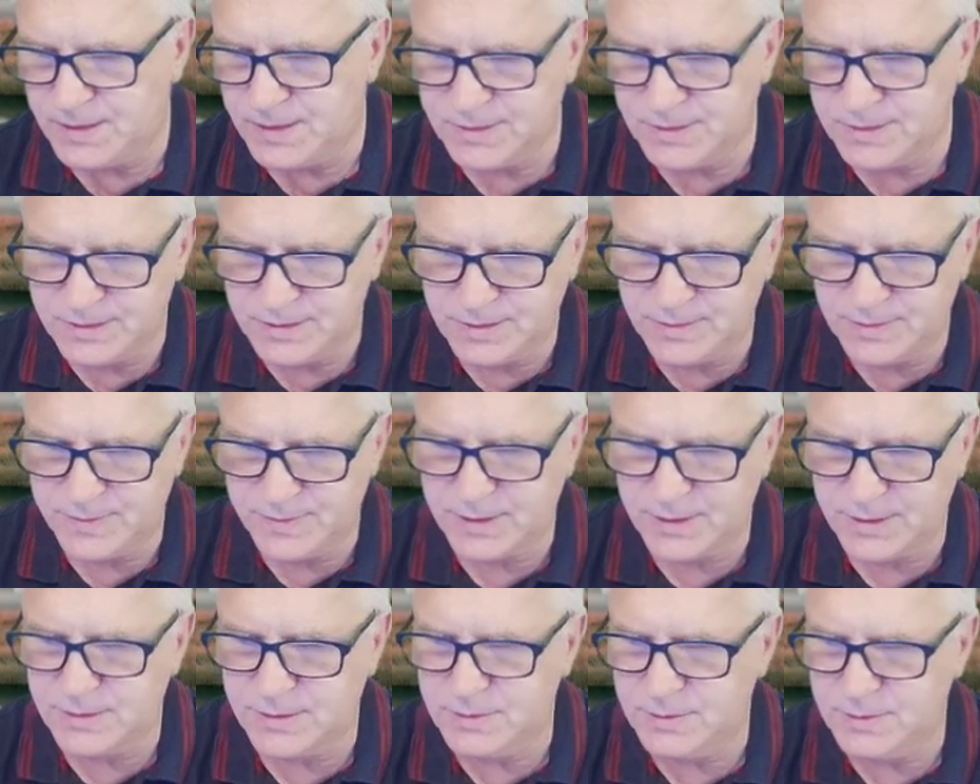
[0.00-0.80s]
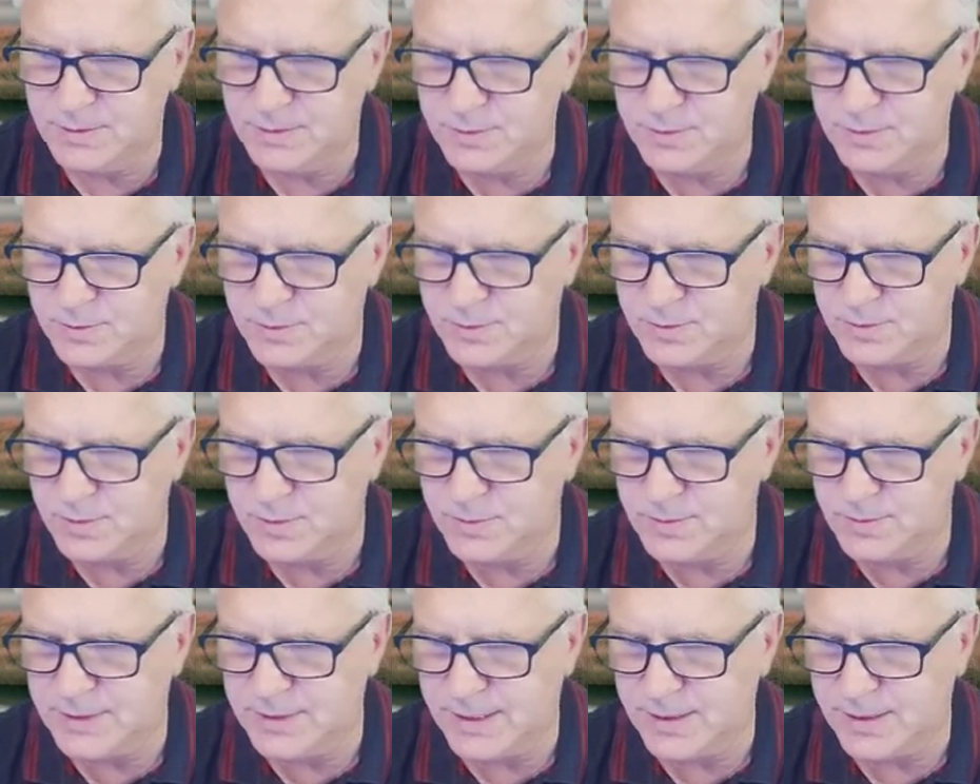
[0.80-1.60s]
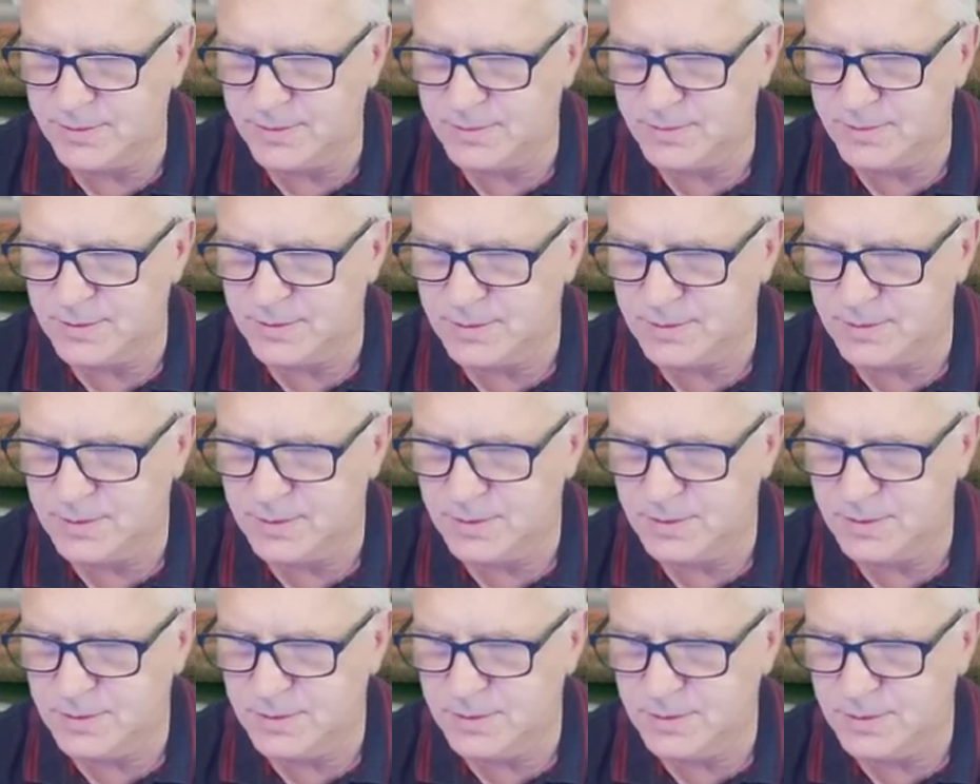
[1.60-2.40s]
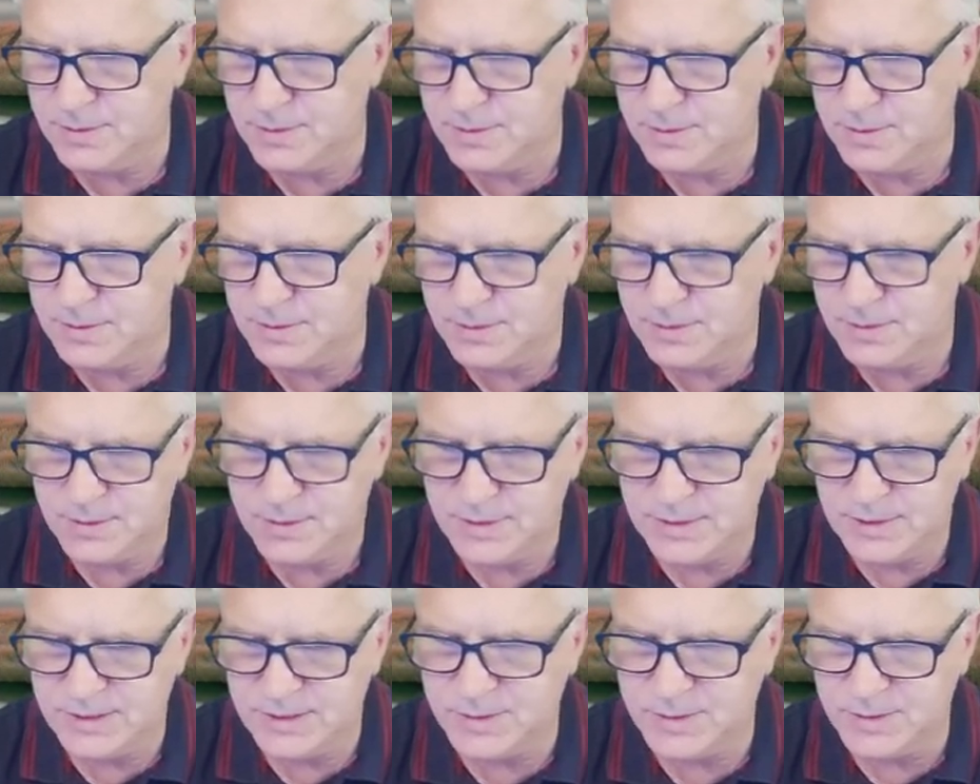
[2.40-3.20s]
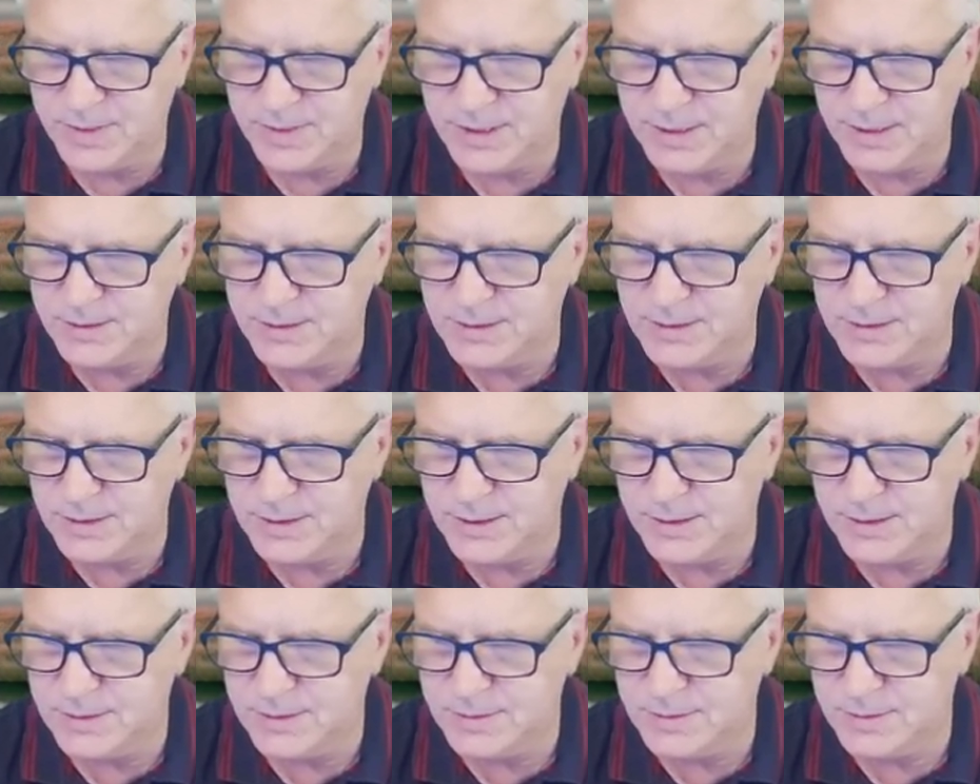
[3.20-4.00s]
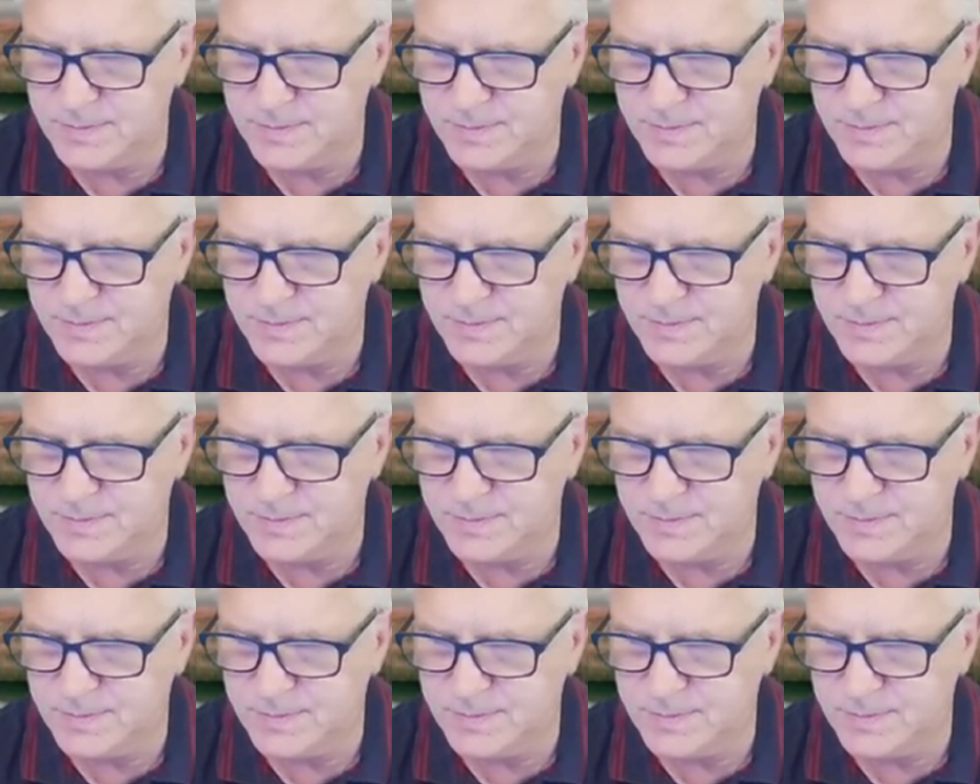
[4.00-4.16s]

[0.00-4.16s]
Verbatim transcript: Let's see if I can scroll down. That's my internet.